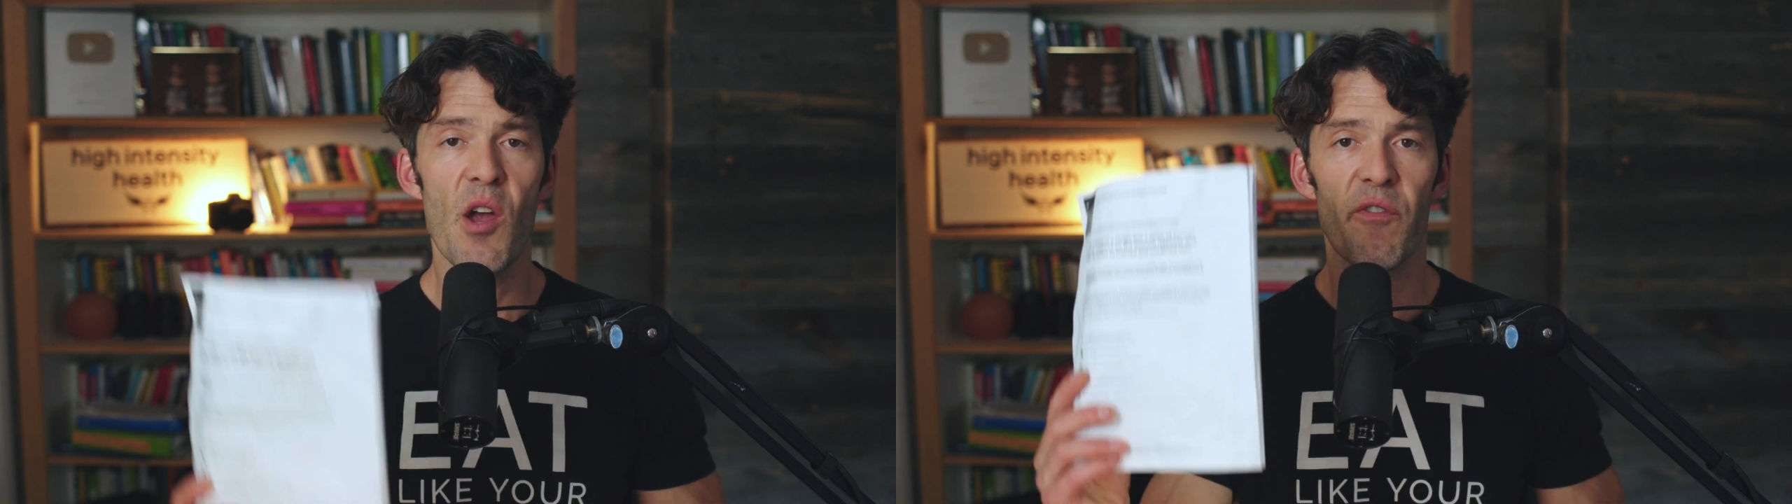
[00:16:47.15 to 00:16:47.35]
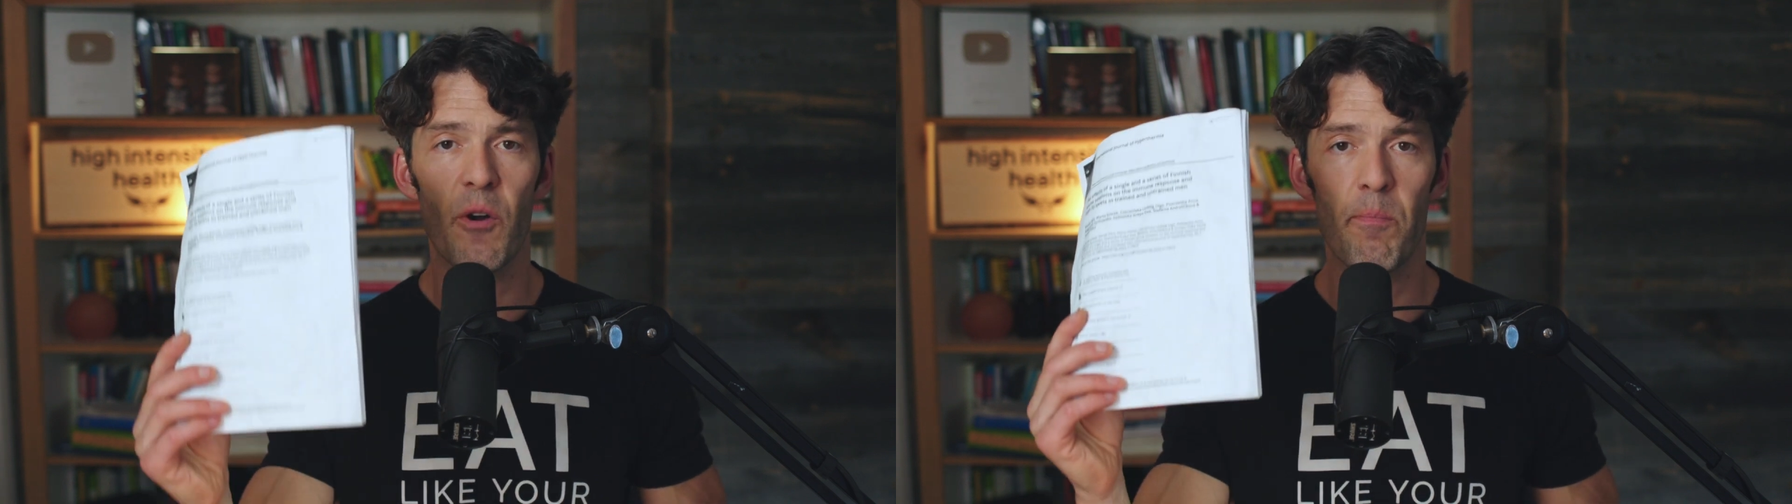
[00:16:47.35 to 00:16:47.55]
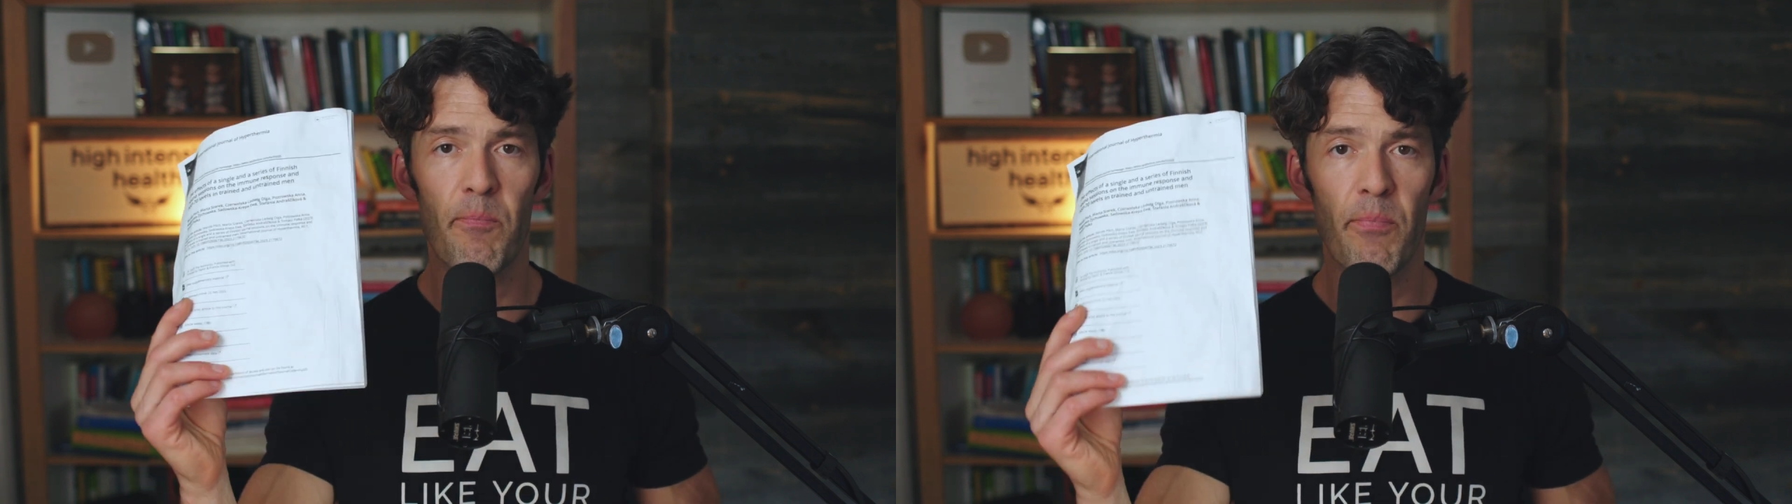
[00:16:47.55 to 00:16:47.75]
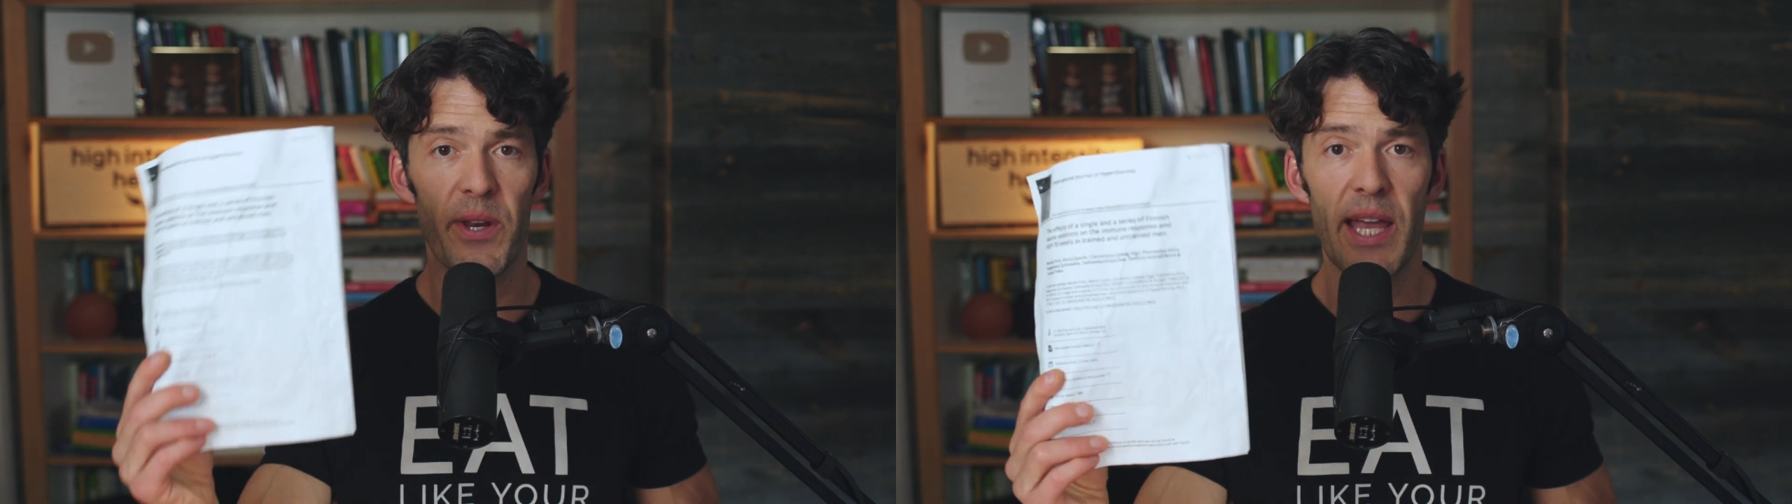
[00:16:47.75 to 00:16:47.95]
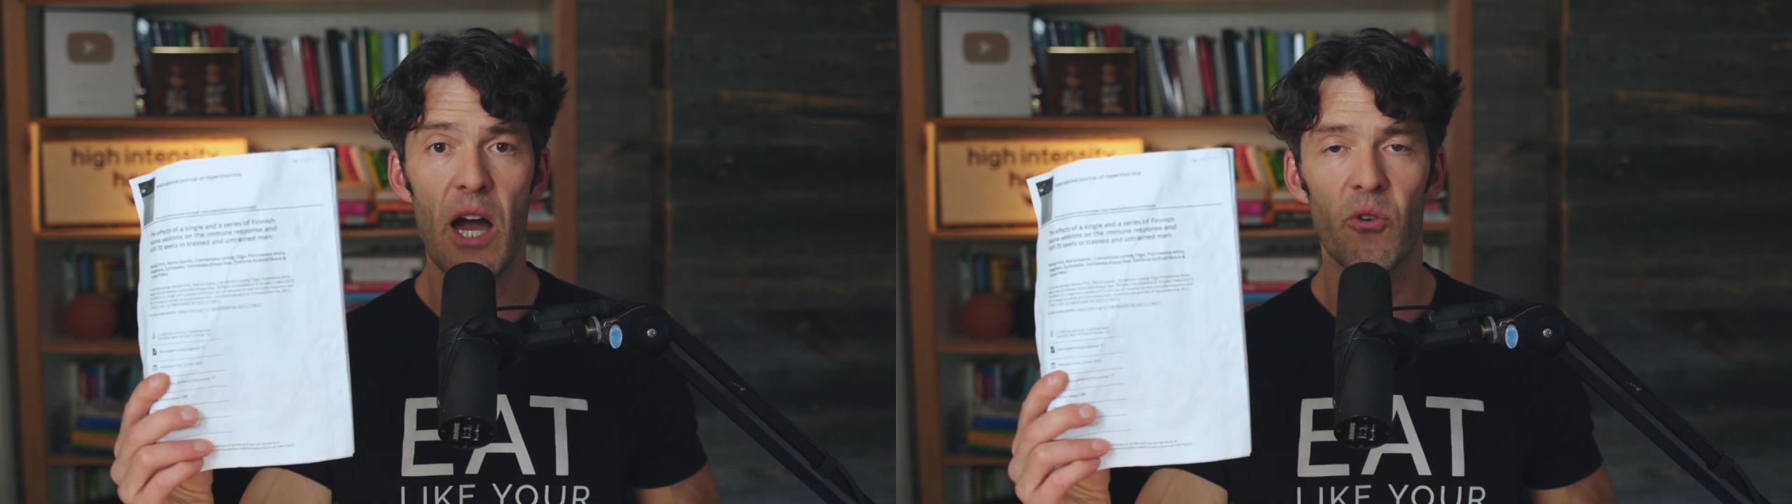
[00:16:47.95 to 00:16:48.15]
for
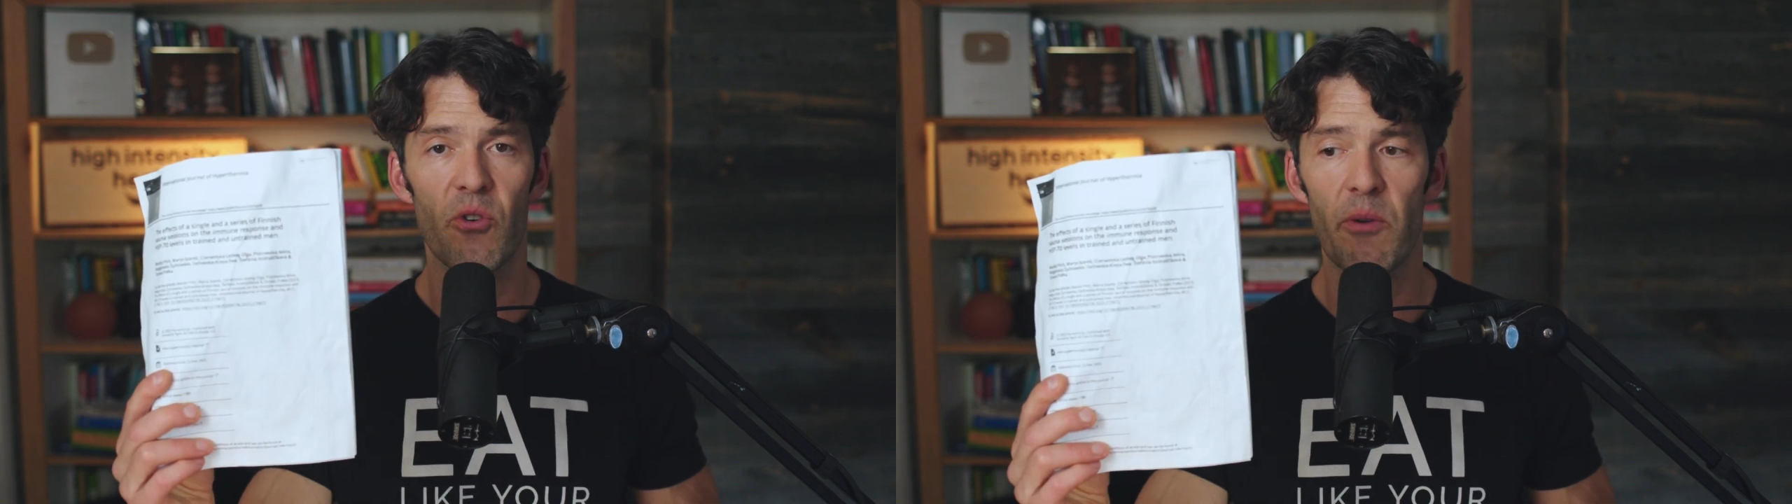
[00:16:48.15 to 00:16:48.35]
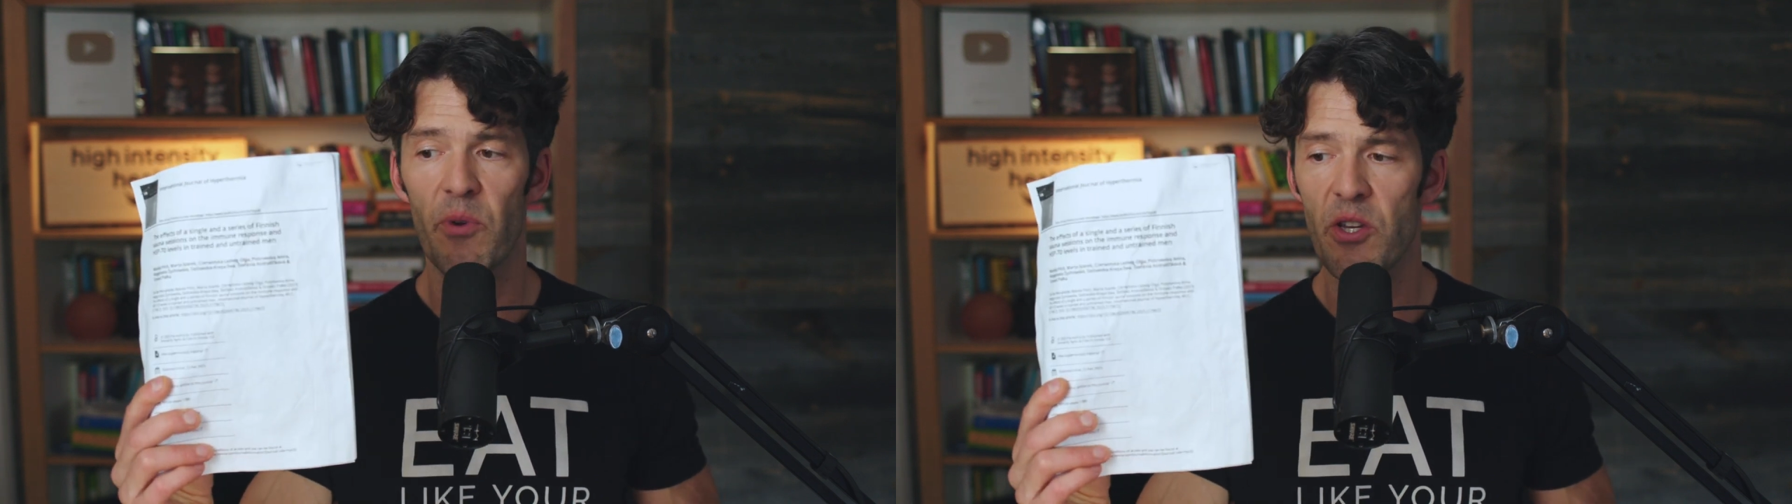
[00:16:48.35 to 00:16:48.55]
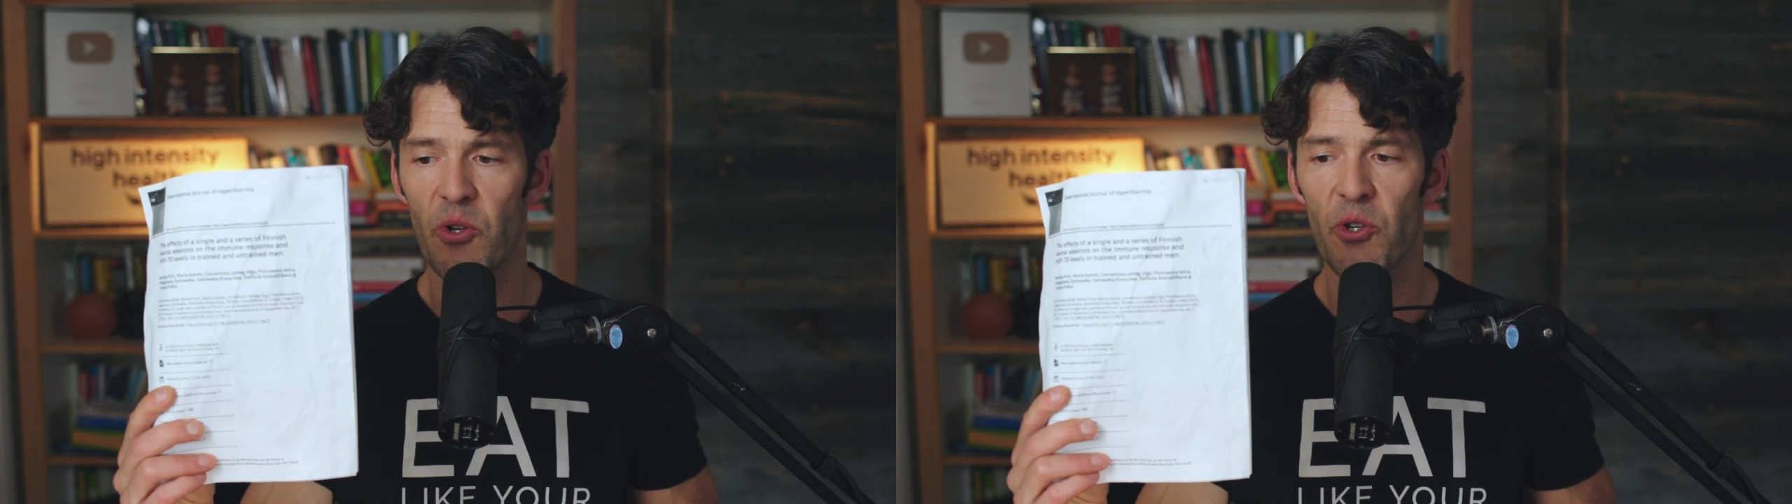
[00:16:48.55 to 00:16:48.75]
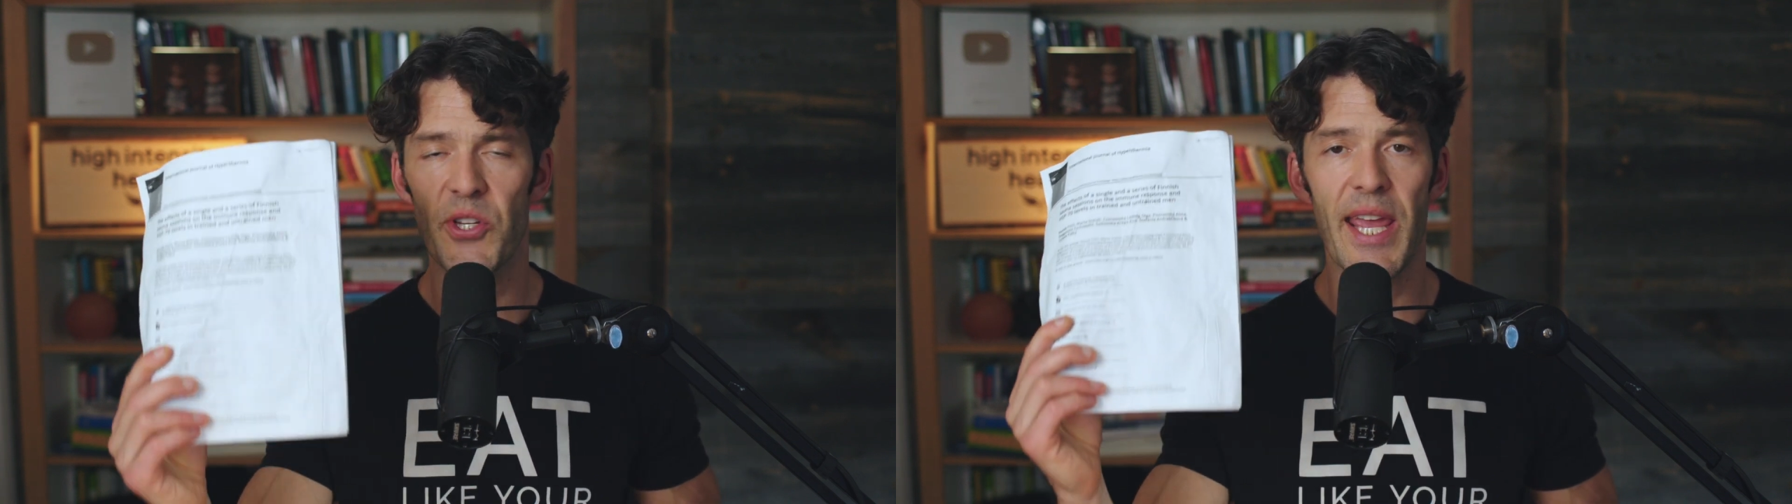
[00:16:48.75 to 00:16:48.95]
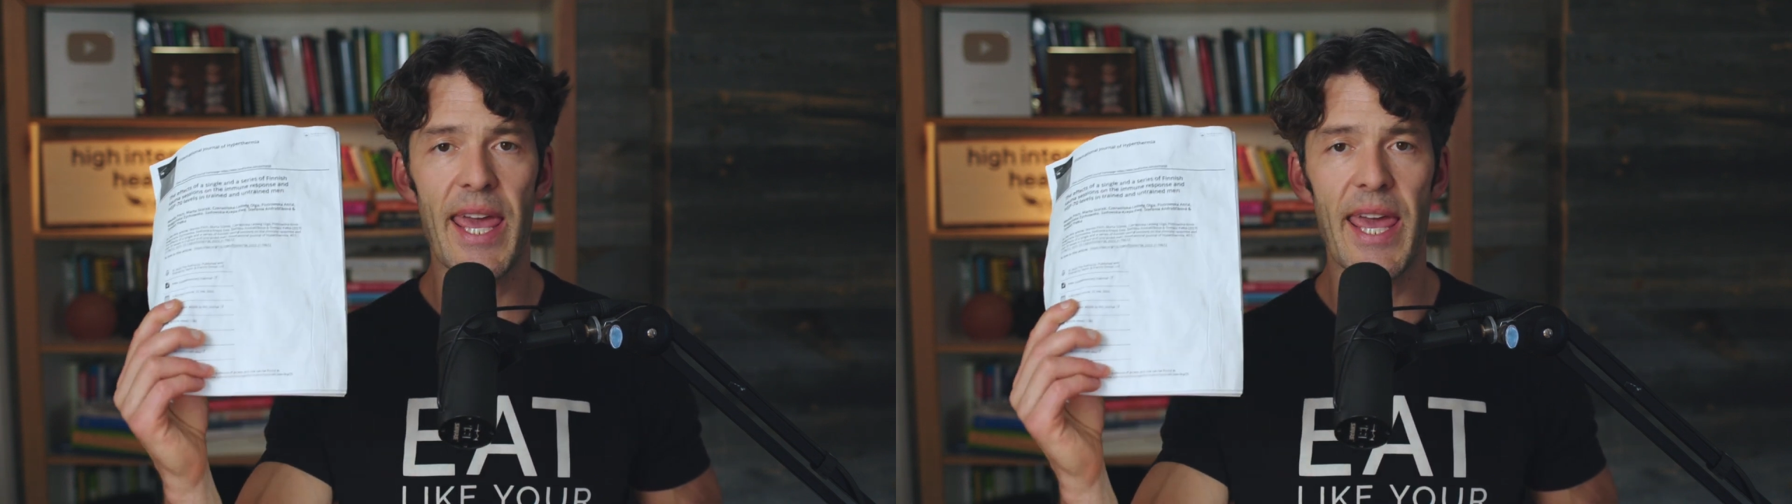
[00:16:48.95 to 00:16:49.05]
putting out great research